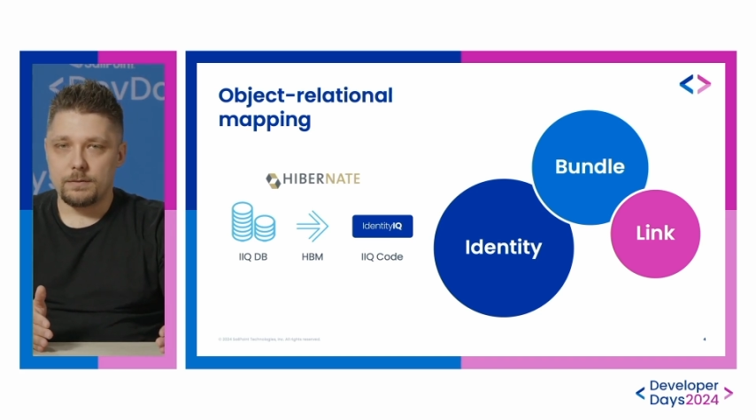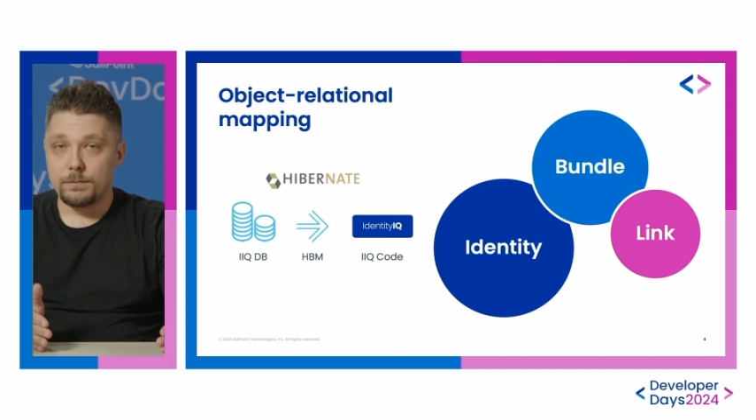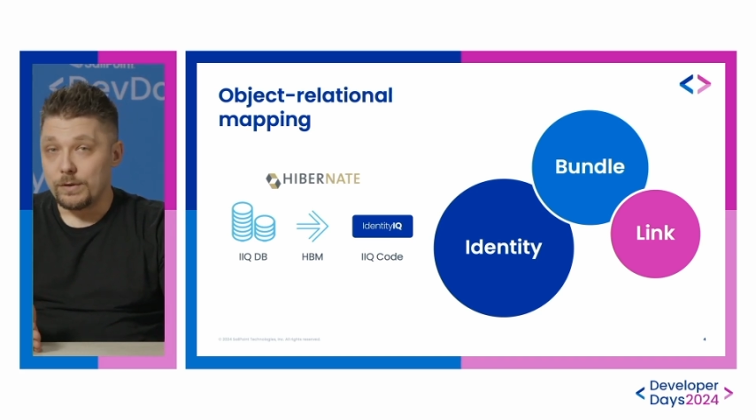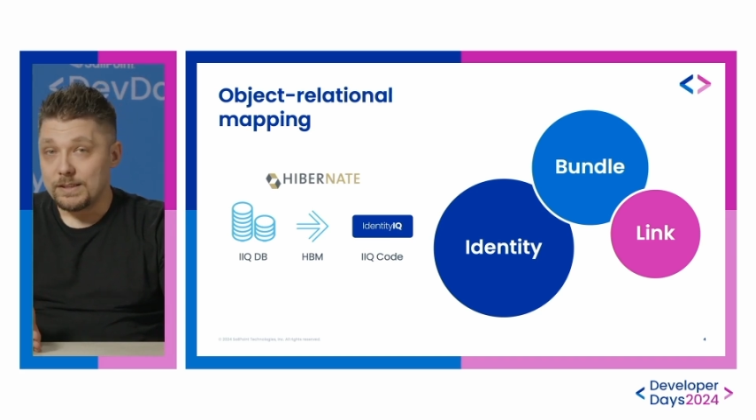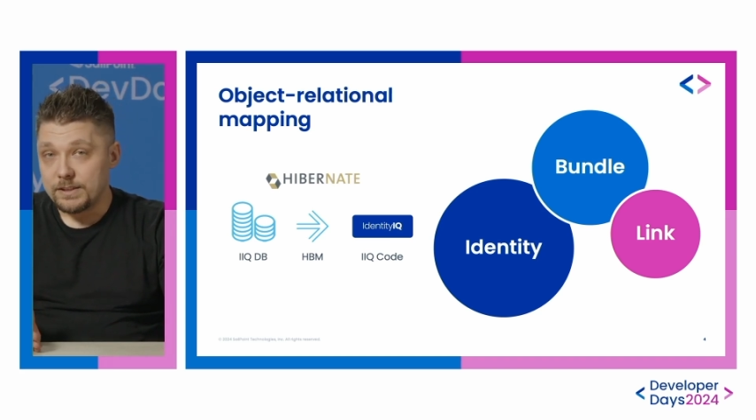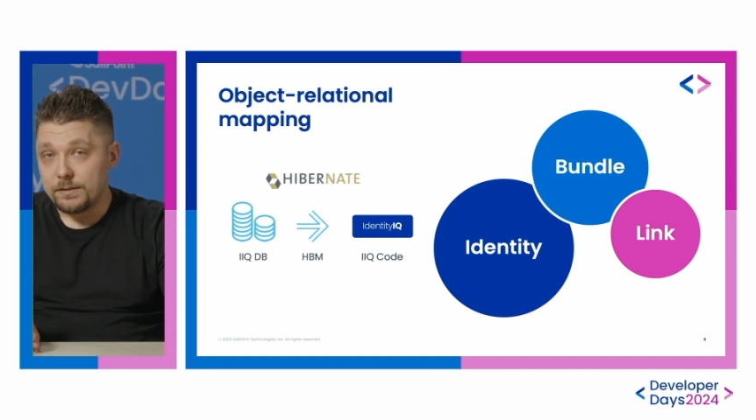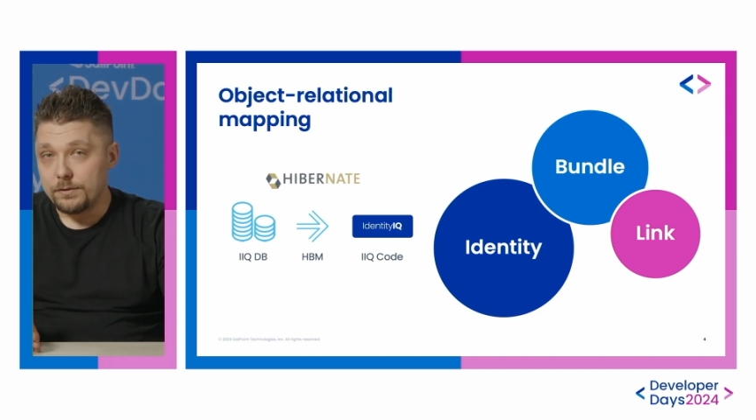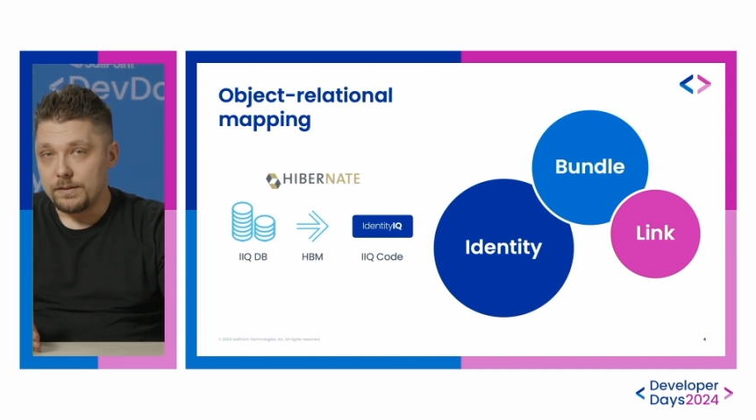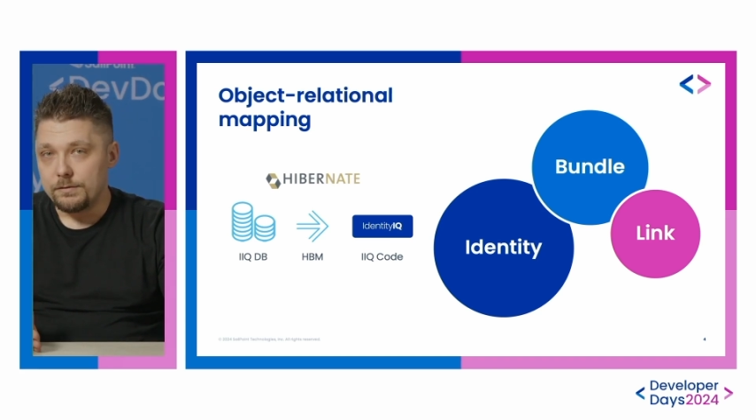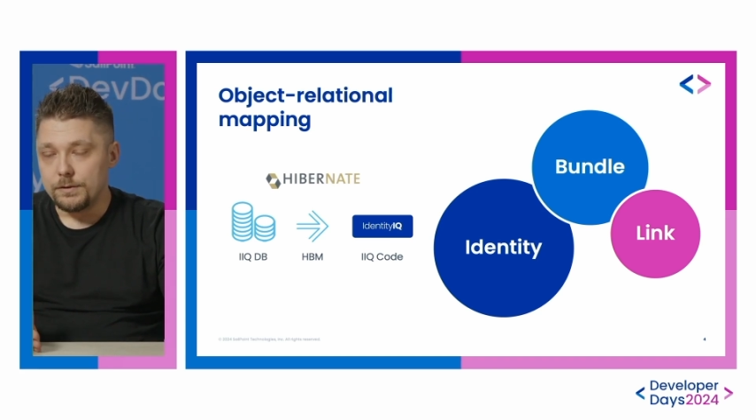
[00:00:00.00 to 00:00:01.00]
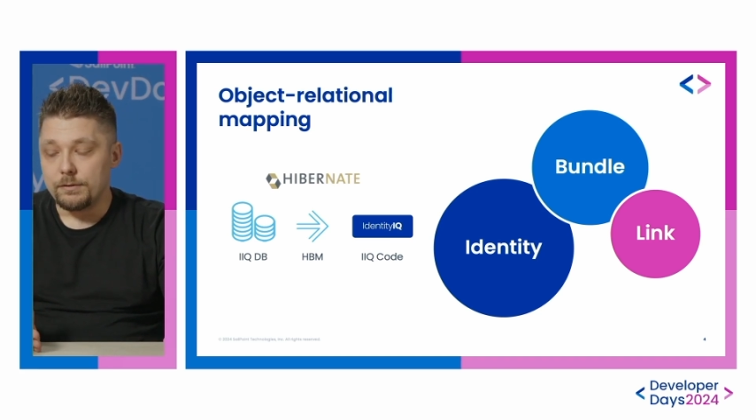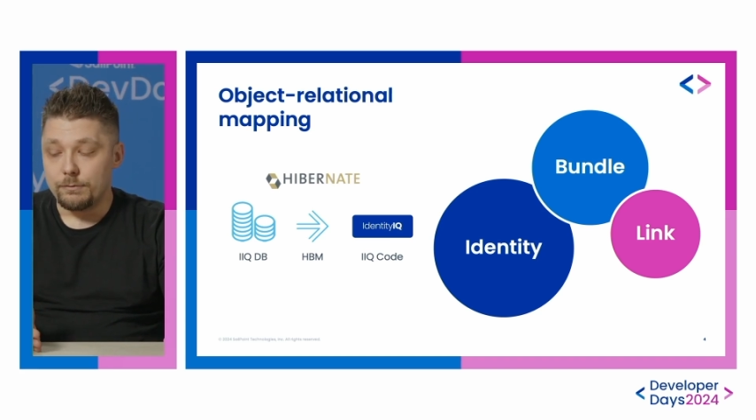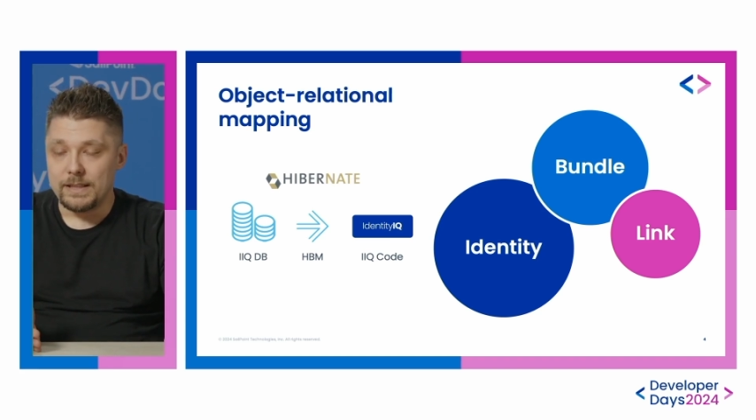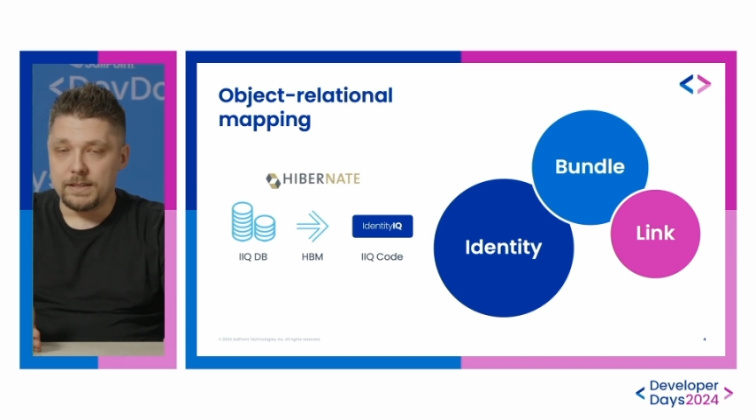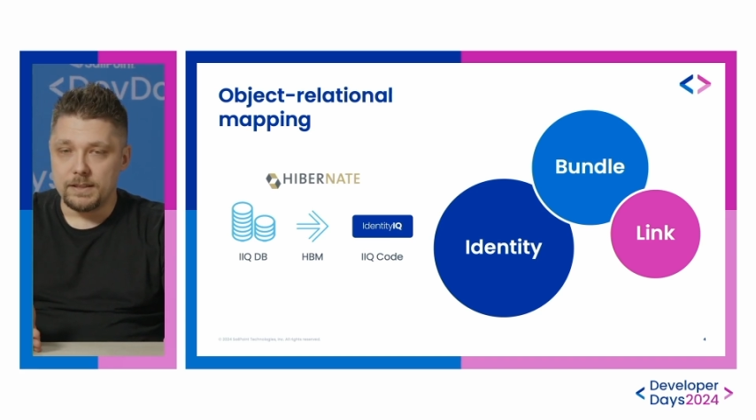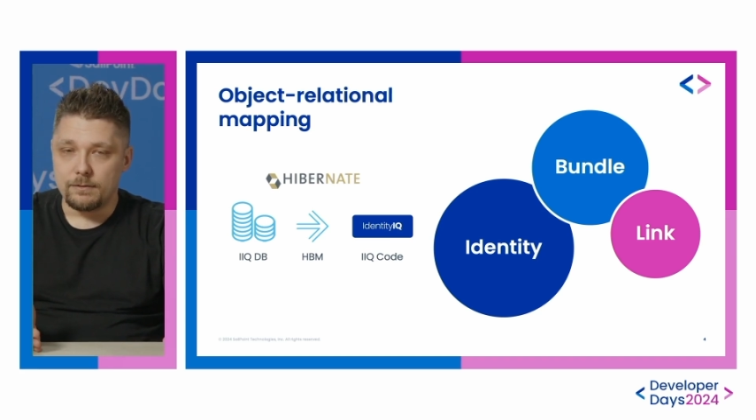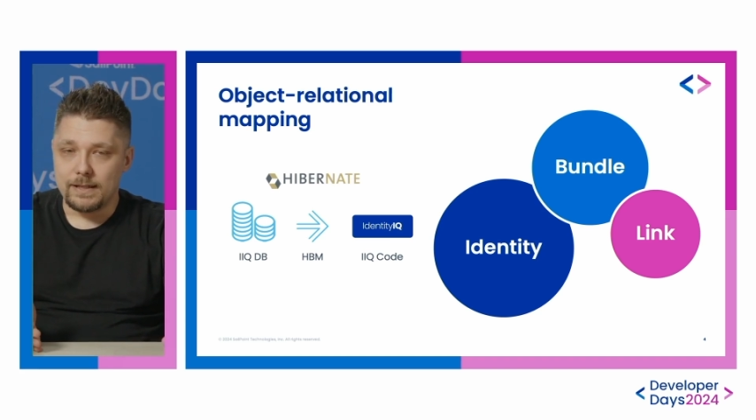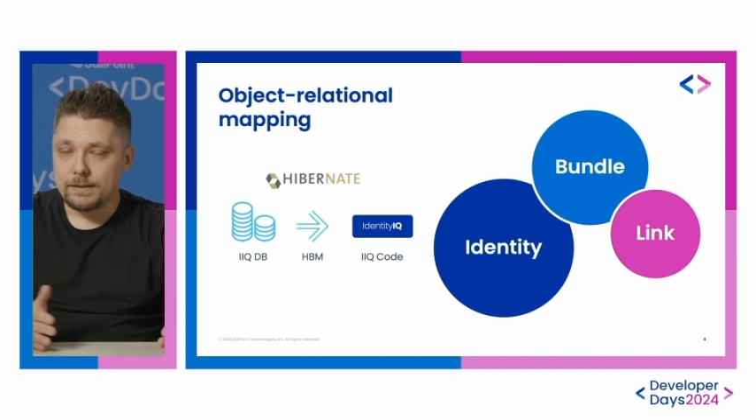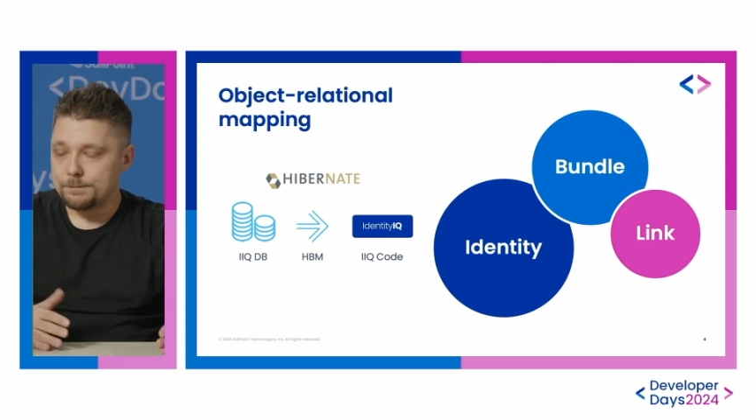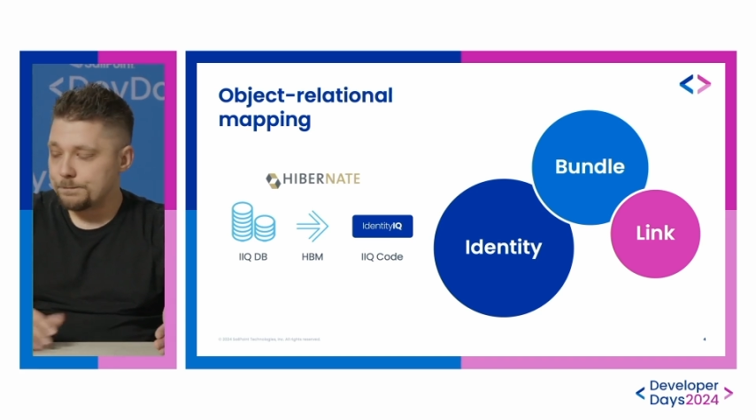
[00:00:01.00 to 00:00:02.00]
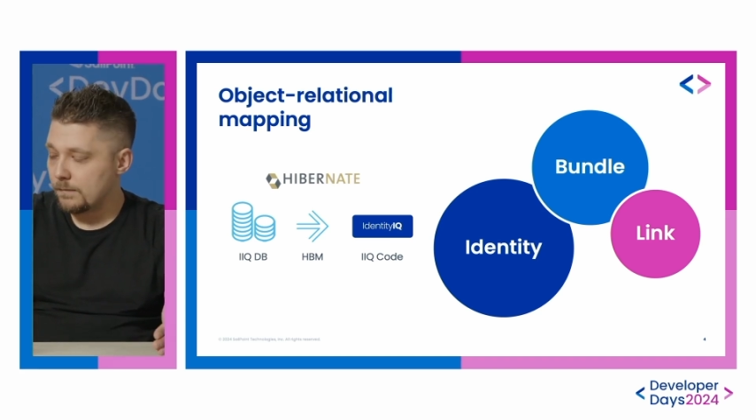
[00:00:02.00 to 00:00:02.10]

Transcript: you can just use if you really need, right?